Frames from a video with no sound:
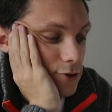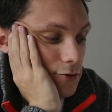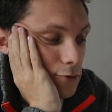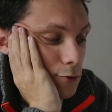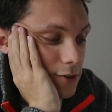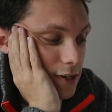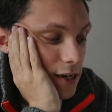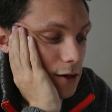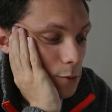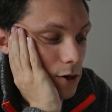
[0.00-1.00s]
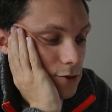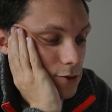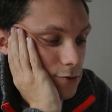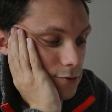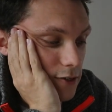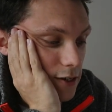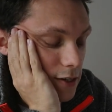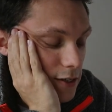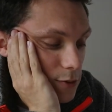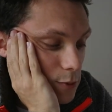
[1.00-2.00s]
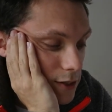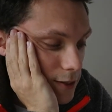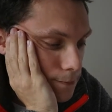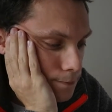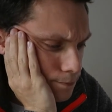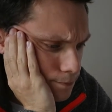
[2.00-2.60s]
to your Ford dealer whilst your vehicle is with them.